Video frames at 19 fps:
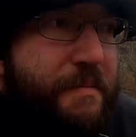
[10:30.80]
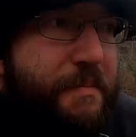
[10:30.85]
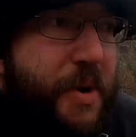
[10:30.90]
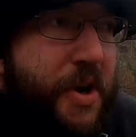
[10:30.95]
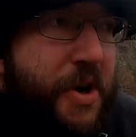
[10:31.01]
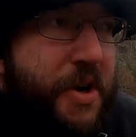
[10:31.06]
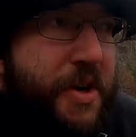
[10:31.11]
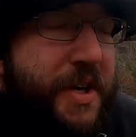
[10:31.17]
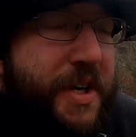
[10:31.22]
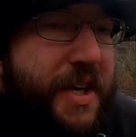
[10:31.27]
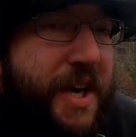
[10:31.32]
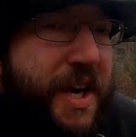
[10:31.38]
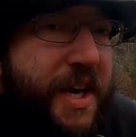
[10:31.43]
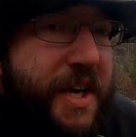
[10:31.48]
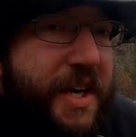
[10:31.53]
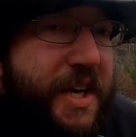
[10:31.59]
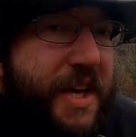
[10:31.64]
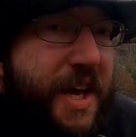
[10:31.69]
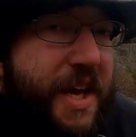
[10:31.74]
burn and
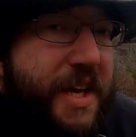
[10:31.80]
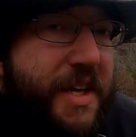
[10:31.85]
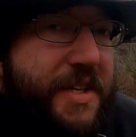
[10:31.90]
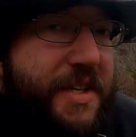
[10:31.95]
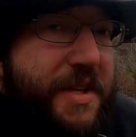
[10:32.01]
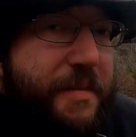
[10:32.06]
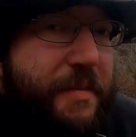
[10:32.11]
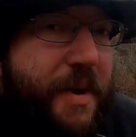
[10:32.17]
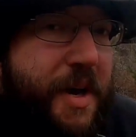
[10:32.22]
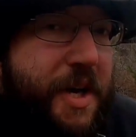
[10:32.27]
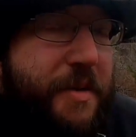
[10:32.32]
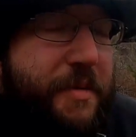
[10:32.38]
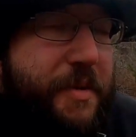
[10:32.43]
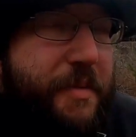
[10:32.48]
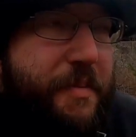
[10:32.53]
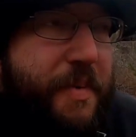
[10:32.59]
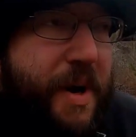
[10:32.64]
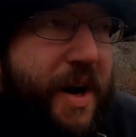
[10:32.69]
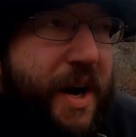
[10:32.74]
kind of cake to the bottom of
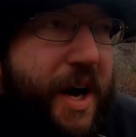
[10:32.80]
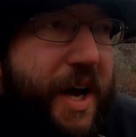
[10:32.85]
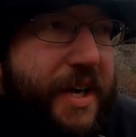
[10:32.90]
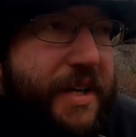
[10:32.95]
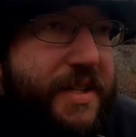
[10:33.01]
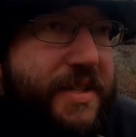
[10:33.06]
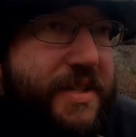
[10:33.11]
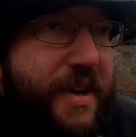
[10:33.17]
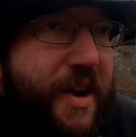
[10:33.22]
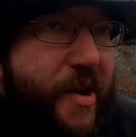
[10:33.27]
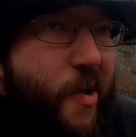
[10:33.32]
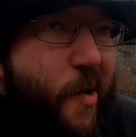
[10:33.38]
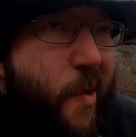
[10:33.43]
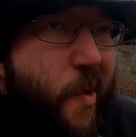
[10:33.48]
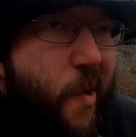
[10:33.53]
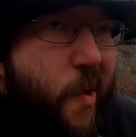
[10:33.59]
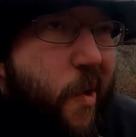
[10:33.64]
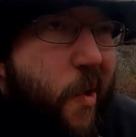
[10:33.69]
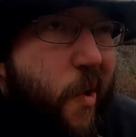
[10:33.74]
the pot, so
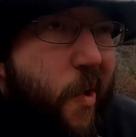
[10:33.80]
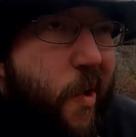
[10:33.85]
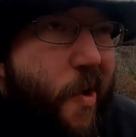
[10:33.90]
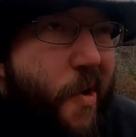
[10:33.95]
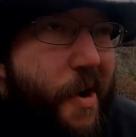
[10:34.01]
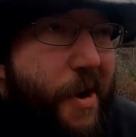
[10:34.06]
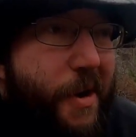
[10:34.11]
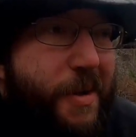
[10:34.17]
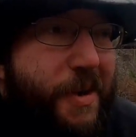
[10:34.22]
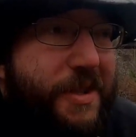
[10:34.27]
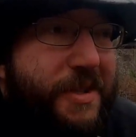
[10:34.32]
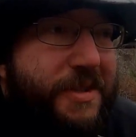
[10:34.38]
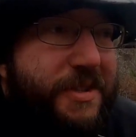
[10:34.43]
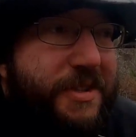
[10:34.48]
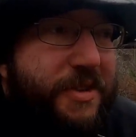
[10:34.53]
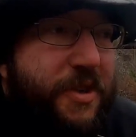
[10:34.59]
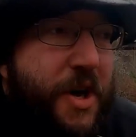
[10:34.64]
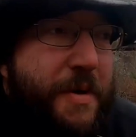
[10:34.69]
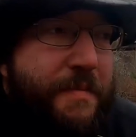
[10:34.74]
I
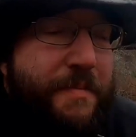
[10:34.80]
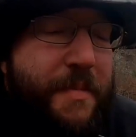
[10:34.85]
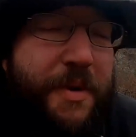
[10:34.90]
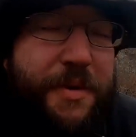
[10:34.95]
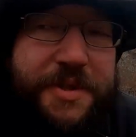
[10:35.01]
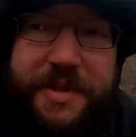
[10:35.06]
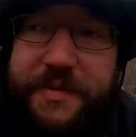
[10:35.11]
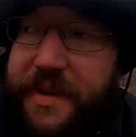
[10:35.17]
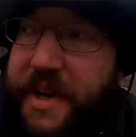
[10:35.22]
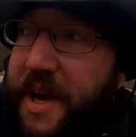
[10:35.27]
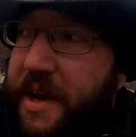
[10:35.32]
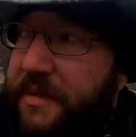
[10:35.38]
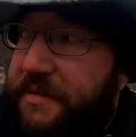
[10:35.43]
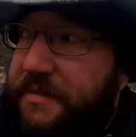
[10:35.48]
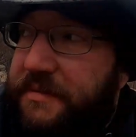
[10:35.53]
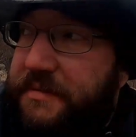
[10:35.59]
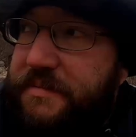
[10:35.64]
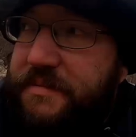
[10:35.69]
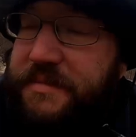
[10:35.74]
scraped most of it out
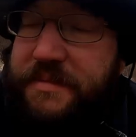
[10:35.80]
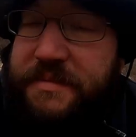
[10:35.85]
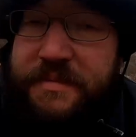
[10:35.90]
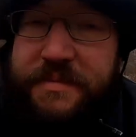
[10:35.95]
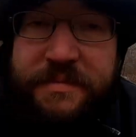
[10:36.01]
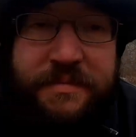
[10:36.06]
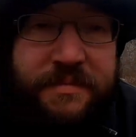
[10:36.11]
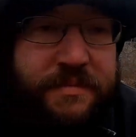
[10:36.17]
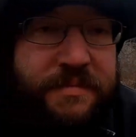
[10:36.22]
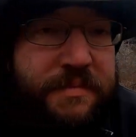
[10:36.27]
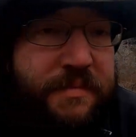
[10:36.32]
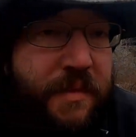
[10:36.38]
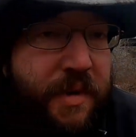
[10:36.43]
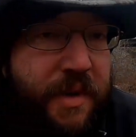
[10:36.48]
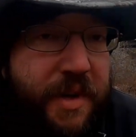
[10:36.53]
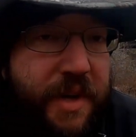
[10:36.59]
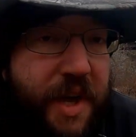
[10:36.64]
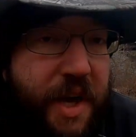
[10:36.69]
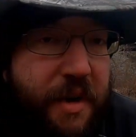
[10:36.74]

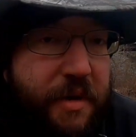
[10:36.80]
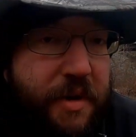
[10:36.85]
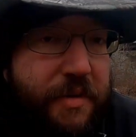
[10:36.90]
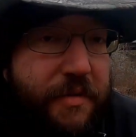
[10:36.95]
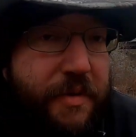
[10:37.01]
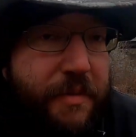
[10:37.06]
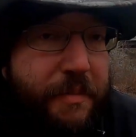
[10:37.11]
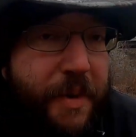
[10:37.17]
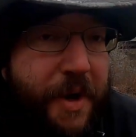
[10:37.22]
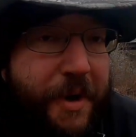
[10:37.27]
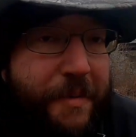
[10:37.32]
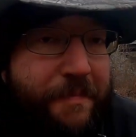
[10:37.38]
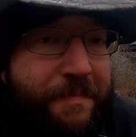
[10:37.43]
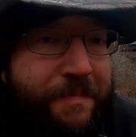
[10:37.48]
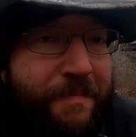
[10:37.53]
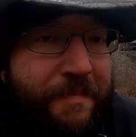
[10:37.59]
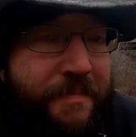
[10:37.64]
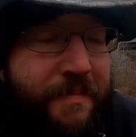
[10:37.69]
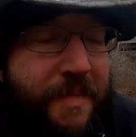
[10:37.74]
and got rid of it. But
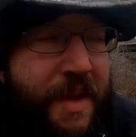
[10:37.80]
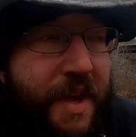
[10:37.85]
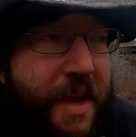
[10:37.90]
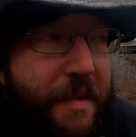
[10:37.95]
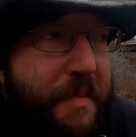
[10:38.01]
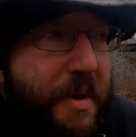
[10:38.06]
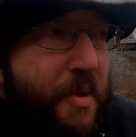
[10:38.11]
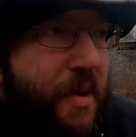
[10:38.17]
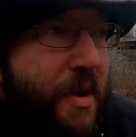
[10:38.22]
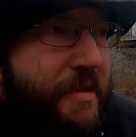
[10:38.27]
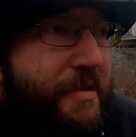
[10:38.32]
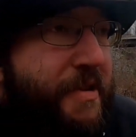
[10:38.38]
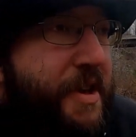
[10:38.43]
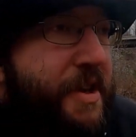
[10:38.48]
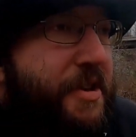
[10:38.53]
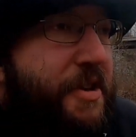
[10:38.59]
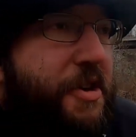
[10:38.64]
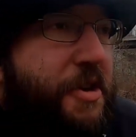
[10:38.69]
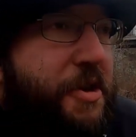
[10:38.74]
that'd be one
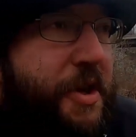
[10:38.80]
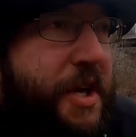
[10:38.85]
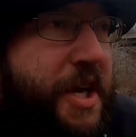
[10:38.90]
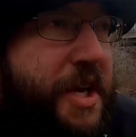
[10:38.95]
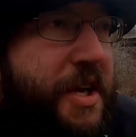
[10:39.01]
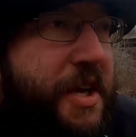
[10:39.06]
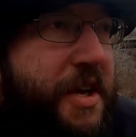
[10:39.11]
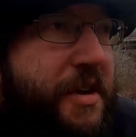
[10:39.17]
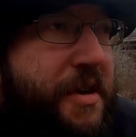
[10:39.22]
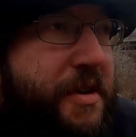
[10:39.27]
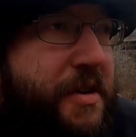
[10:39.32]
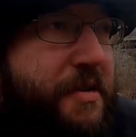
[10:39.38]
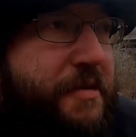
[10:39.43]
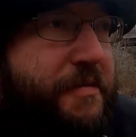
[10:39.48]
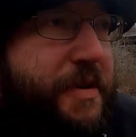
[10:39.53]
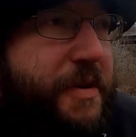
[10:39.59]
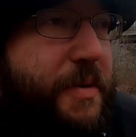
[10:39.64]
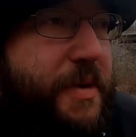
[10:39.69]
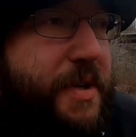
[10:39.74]
thing to clean. I don't know
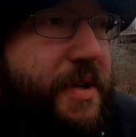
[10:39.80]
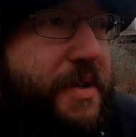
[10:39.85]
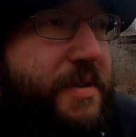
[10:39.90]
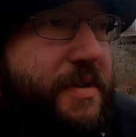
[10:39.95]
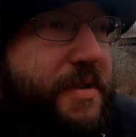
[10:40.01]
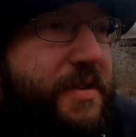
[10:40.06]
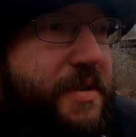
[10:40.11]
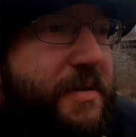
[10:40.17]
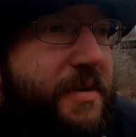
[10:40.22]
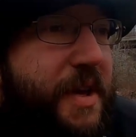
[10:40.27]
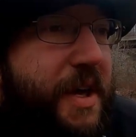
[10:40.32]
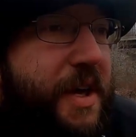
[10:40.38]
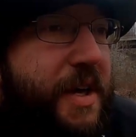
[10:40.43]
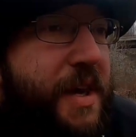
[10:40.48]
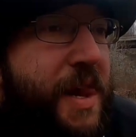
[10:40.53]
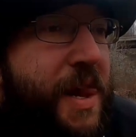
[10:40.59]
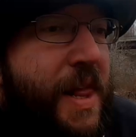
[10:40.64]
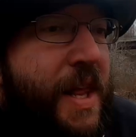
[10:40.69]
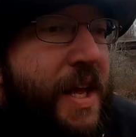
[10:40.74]
if I want to do
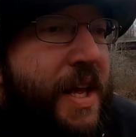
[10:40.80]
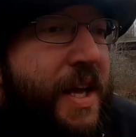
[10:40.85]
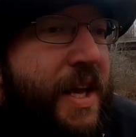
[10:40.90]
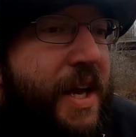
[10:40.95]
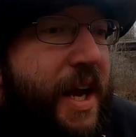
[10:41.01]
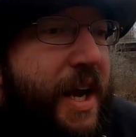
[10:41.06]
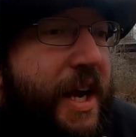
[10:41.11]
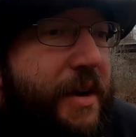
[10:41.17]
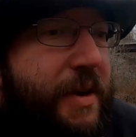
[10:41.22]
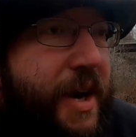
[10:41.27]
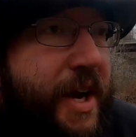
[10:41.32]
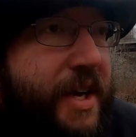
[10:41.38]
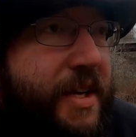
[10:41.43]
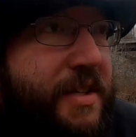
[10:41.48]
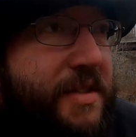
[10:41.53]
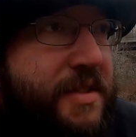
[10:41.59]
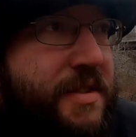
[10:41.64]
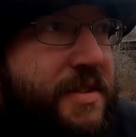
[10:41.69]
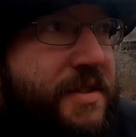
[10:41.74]
that. Anyway,
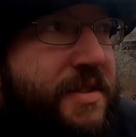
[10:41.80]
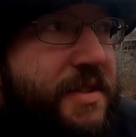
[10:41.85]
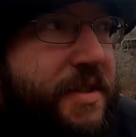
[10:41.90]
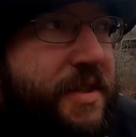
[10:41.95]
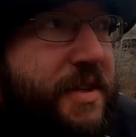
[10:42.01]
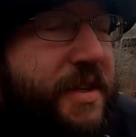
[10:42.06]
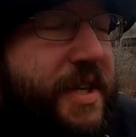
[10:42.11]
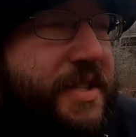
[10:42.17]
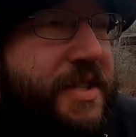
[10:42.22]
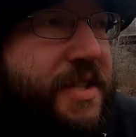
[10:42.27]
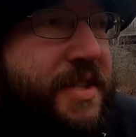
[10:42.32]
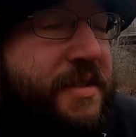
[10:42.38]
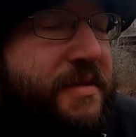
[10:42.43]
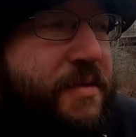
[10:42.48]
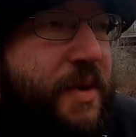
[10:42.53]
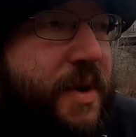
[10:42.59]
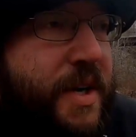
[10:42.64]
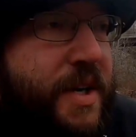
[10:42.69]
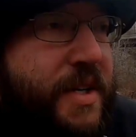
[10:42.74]
so the
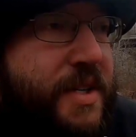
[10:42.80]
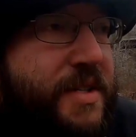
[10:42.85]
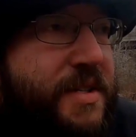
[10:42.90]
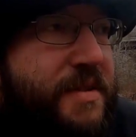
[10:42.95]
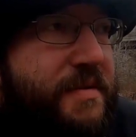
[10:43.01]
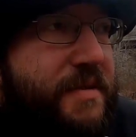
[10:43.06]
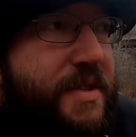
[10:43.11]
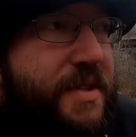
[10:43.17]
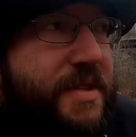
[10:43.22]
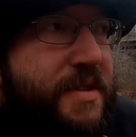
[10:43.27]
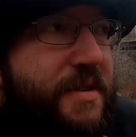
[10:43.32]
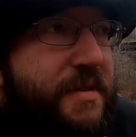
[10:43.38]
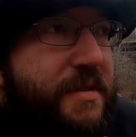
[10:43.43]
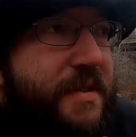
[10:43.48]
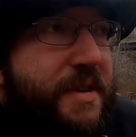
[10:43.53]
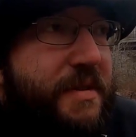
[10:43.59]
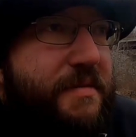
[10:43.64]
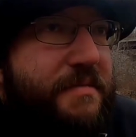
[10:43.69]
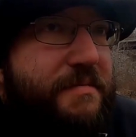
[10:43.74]
lesson was, or this little
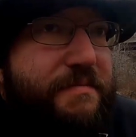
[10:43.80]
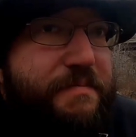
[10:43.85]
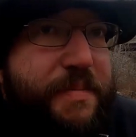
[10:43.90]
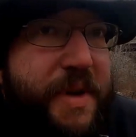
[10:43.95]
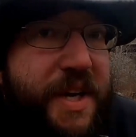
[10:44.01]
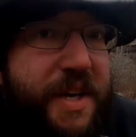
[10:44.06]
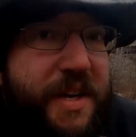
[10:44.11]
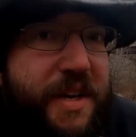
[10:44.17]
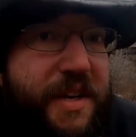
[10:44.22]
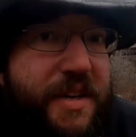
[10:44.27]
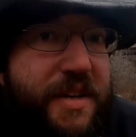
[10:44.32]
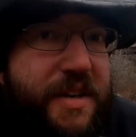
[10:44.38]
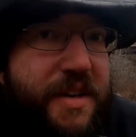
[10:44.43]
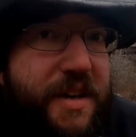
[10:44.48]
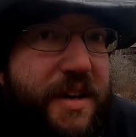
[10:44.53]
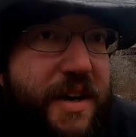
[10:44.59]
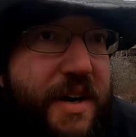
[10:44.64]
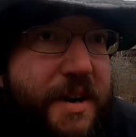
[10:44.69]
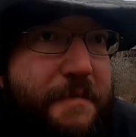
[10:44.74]
picnic,
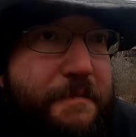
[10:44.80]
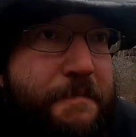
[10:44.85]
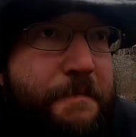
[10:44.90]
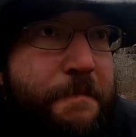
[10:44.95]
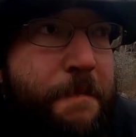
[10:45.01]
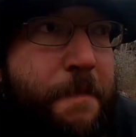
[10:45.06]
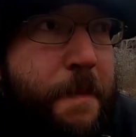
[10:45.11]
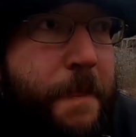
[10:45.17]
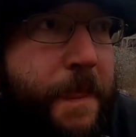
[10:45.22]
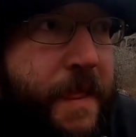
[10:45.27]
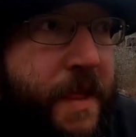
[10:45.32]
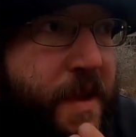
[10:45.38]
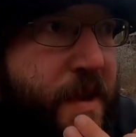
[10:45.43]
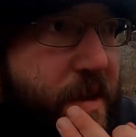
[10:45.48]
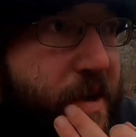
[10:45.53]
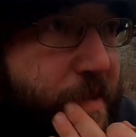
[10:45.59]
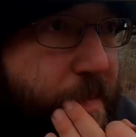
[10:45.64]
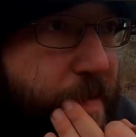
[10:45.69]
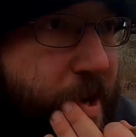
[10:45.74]

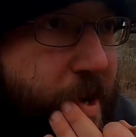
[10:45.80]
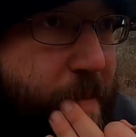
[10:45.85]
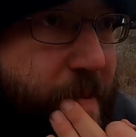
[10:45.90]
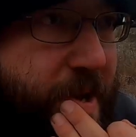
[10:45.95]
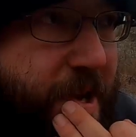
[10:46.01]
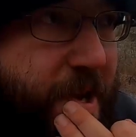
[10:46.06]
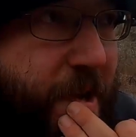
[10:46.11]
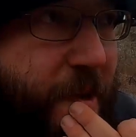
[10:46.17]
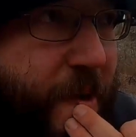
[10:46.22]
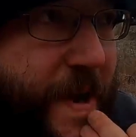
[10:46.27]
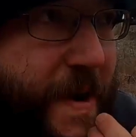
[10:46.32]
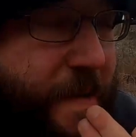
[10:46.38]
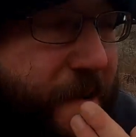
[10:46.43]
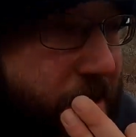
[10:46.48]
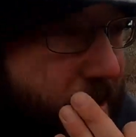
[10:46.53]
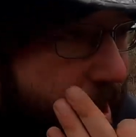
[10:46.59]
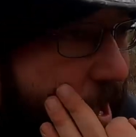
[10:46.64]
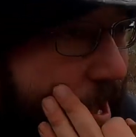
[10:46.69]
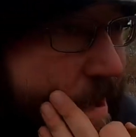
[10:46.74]
could probably get away
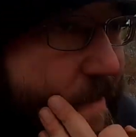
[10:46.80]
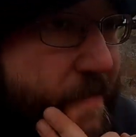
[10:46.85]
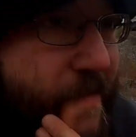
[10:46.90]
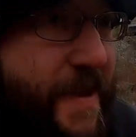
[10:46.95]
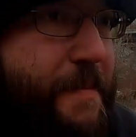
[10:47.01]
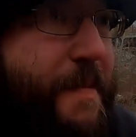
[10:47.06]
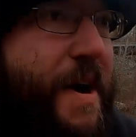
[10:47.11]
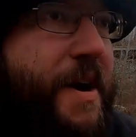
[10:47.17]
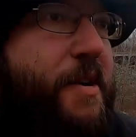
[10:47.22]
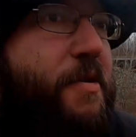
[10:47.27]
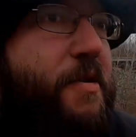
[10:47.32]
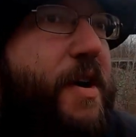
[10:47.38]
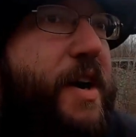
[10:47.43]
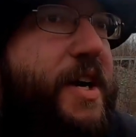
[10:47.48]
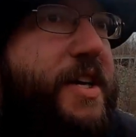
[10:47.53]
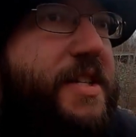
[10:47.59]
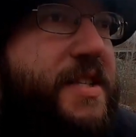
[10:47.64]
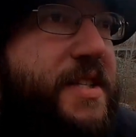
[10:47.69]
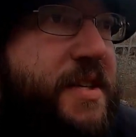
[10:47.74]
with half the amount of
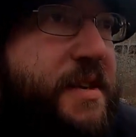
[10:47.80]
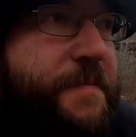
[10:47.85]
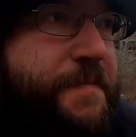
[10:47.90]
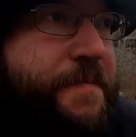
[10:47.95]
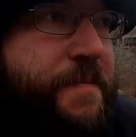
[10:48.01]
rice.